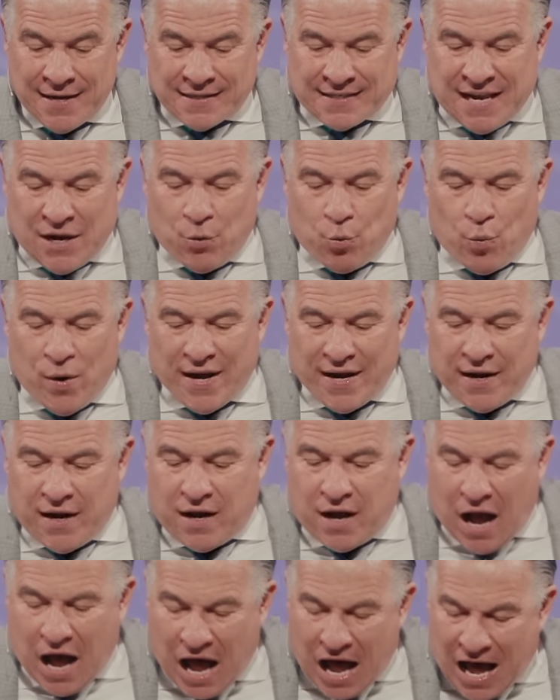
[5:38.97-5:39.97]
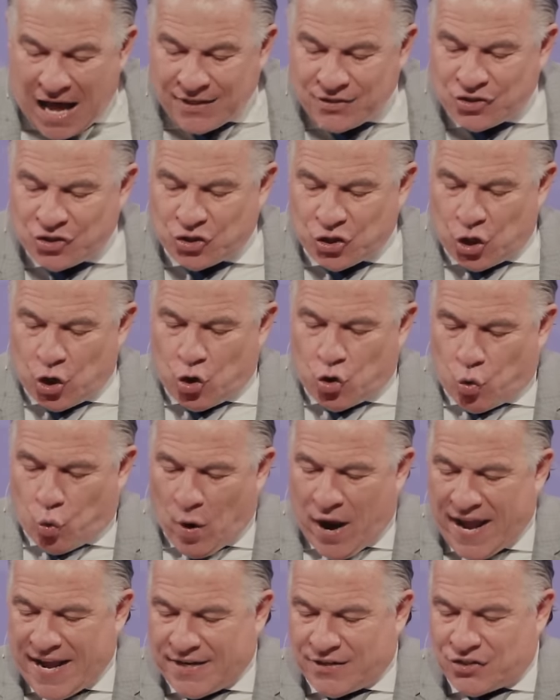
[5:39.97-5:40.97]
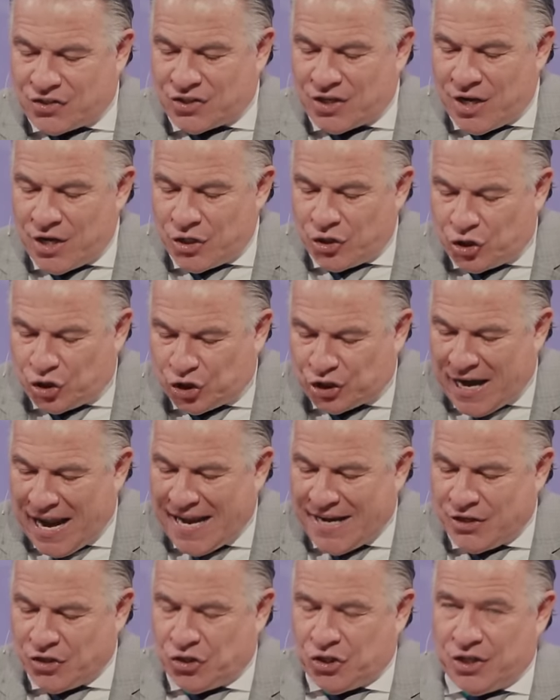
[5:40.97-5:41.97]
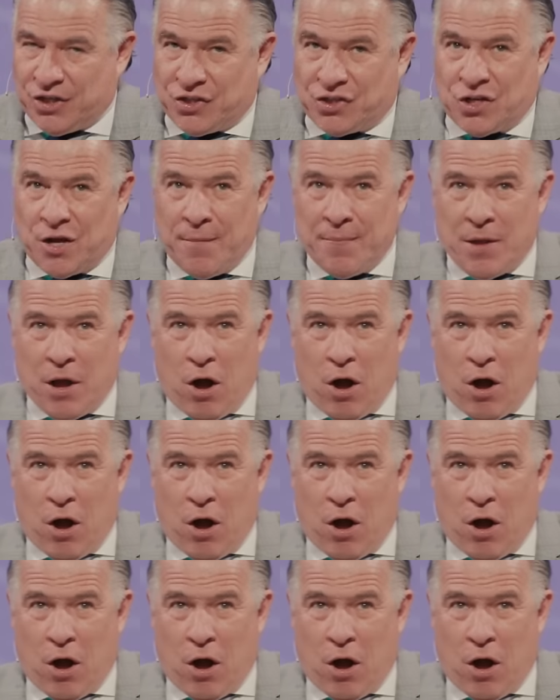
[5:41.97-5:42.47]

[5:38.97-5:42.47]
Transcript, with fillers: See, when God's grace changes